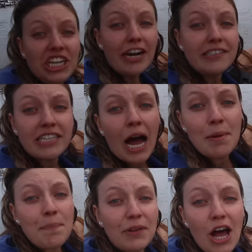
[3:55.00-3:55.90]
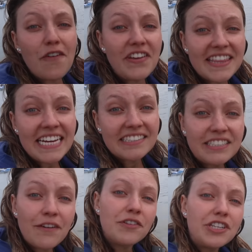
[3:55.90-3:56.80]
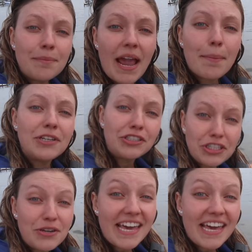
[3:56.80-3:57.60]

Sharers, comment below if you think students are be able to do